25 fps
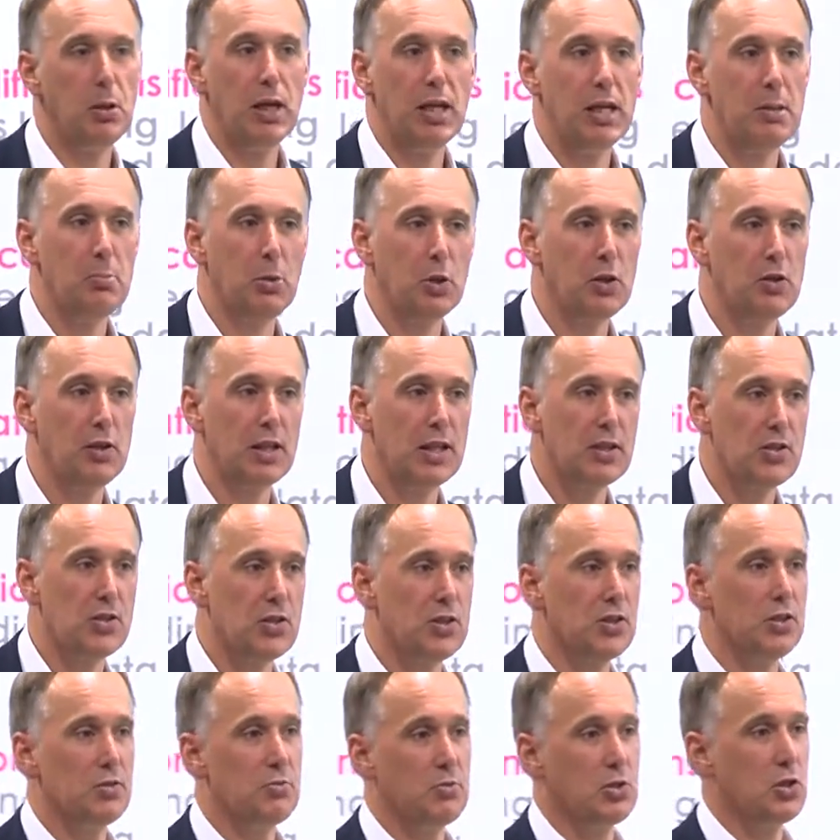Anybody think it's
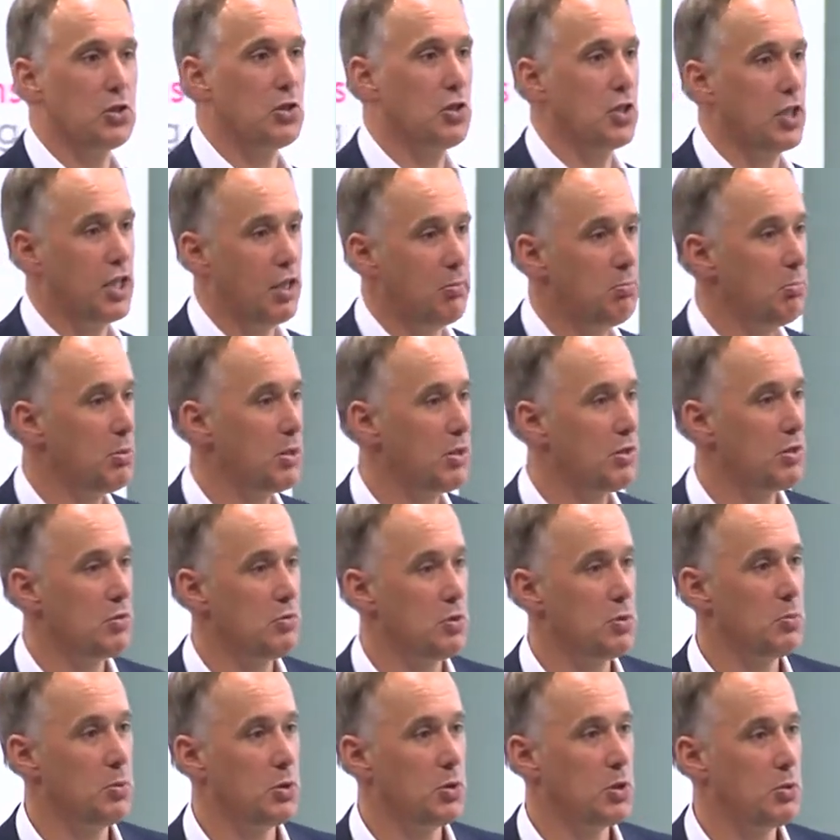just the government's
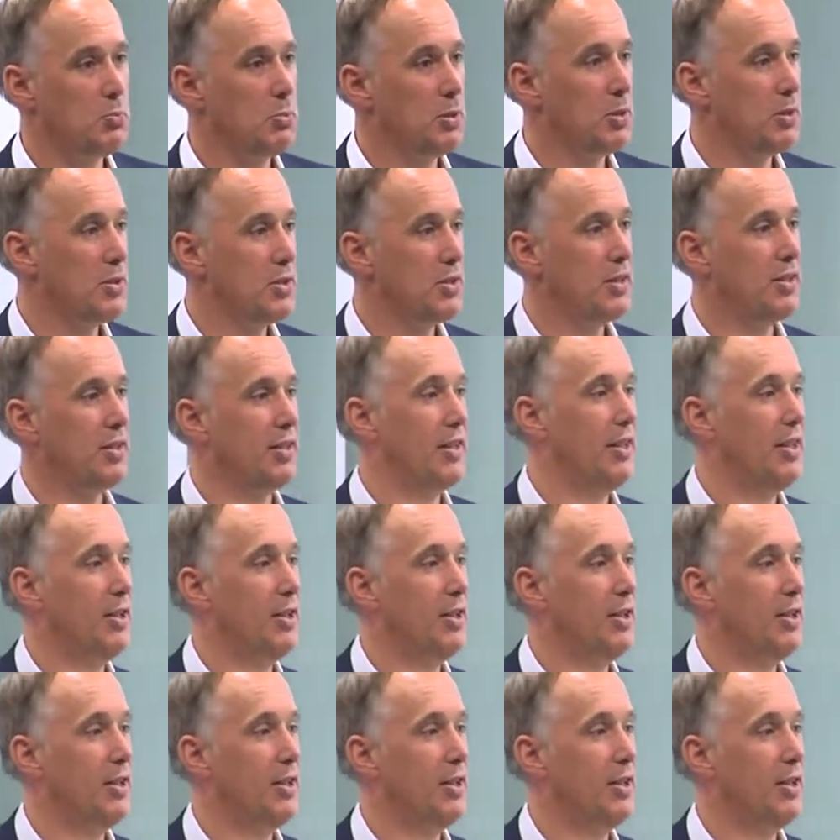responsibility?